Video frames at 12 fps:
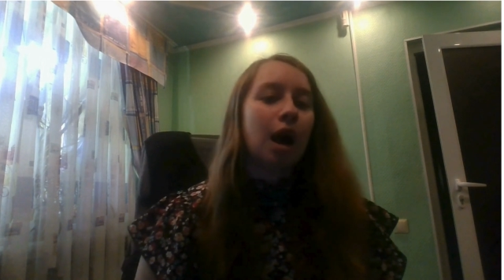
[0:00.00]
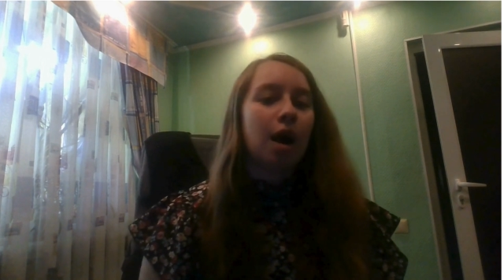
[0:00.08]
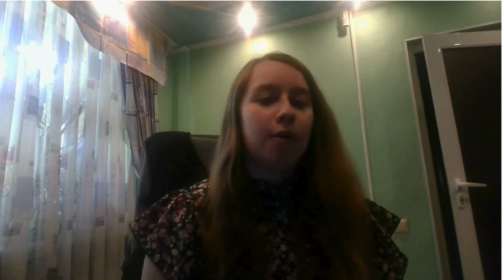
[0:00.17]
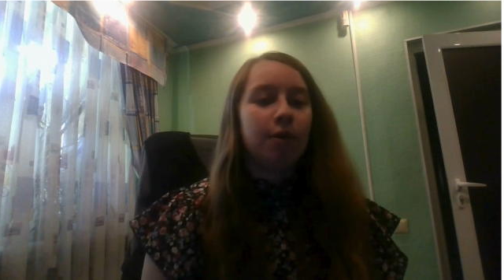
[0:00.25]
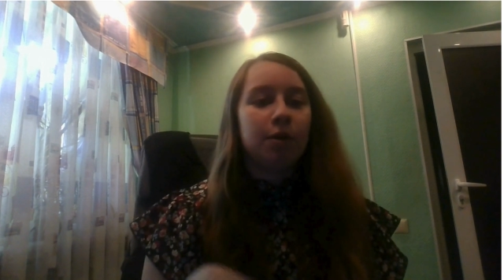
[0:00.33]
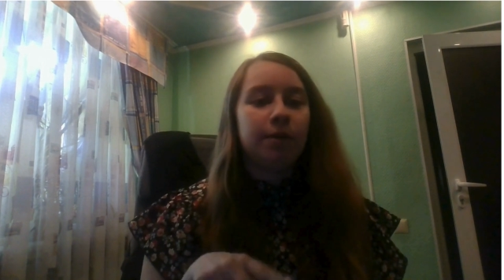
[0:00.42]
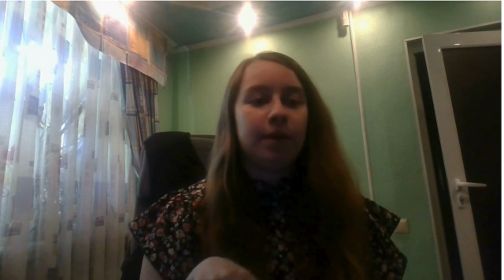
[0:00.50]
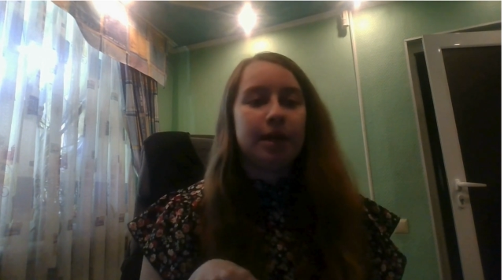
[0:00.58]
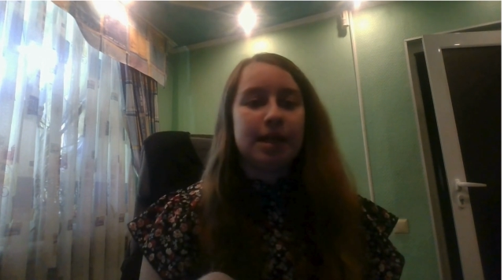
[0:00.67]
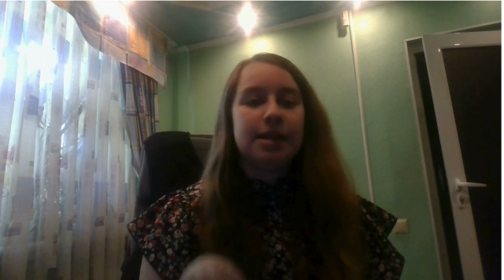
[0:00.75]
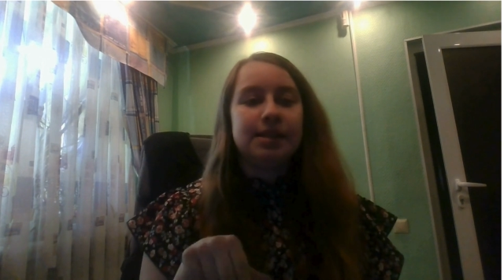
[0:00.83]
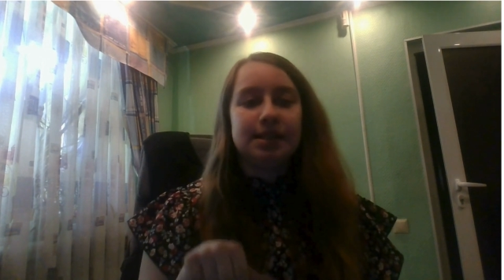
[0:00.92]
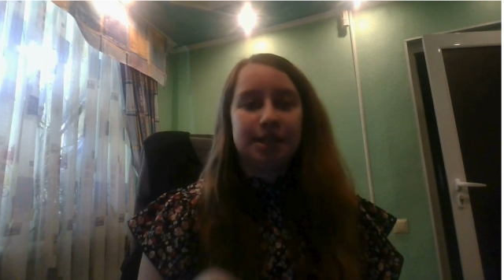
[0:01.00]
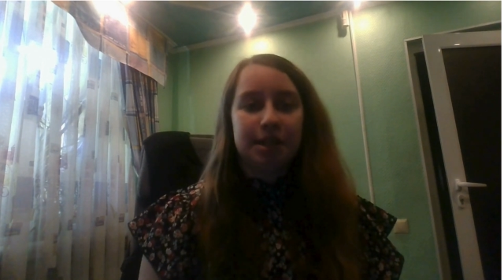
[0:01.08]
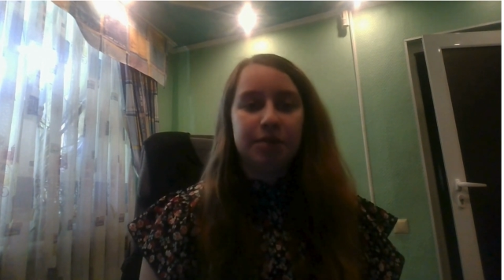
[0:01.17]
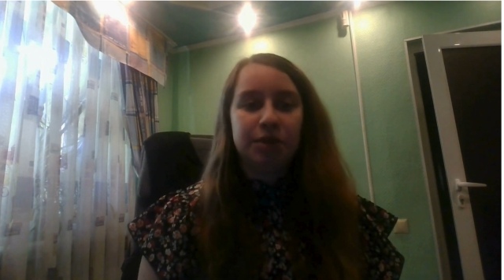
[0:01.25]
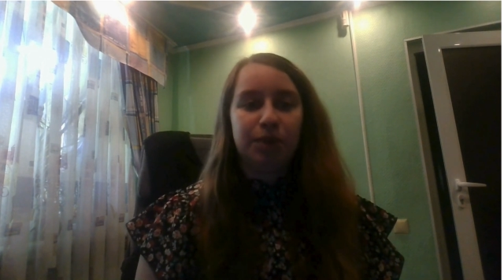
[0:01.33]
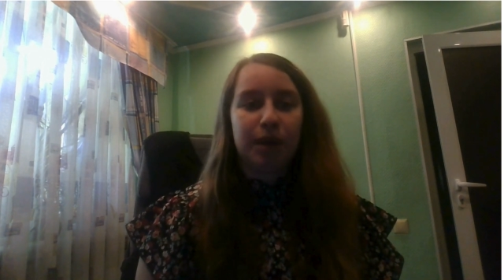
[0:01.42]
Our finance
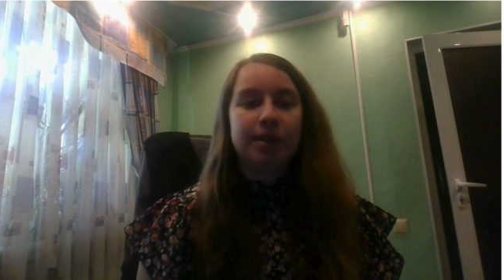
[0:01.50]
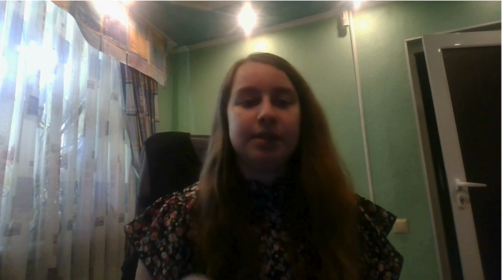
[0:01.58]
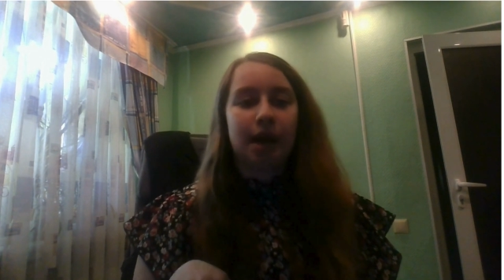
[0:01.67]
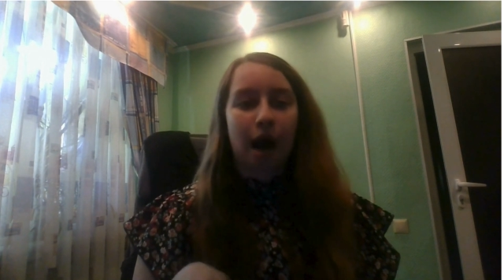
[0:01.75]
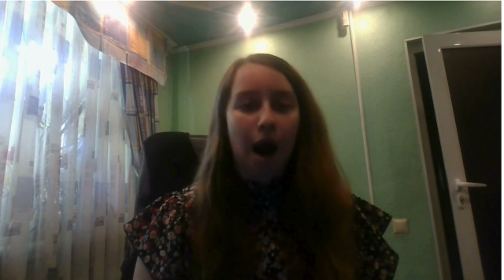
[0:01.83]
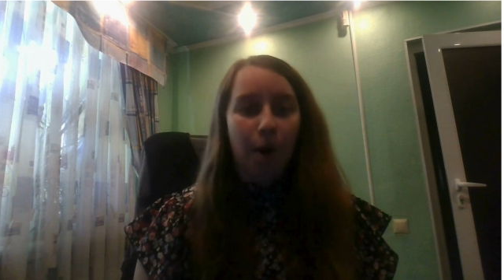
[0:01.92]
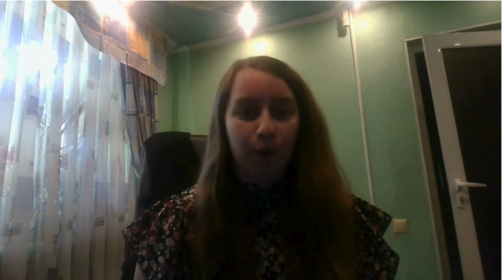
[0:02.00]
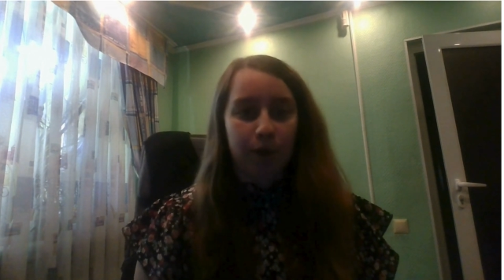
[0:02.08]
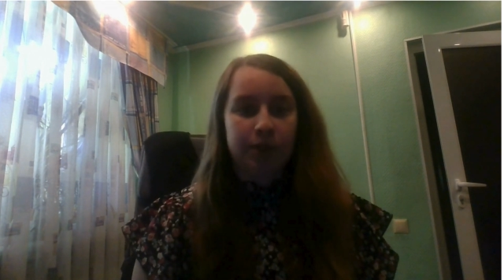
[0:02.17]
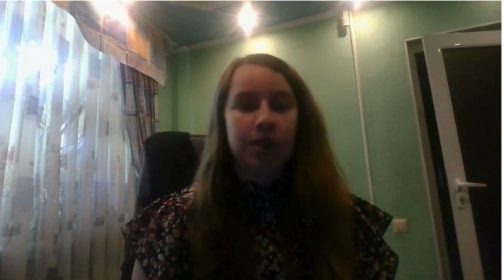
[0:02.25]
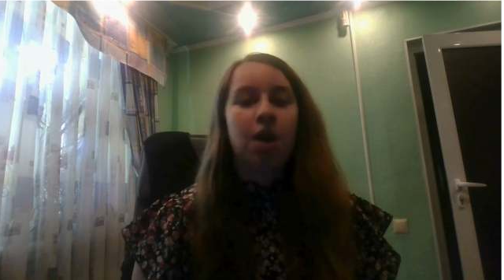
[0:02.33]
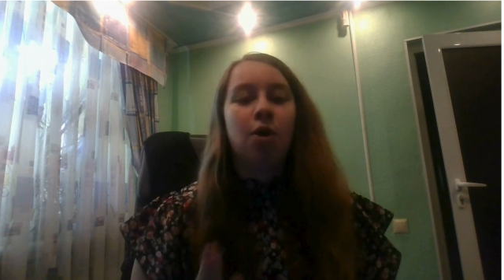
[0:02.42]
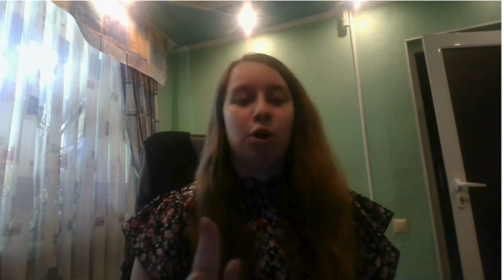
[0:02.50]
team spends hours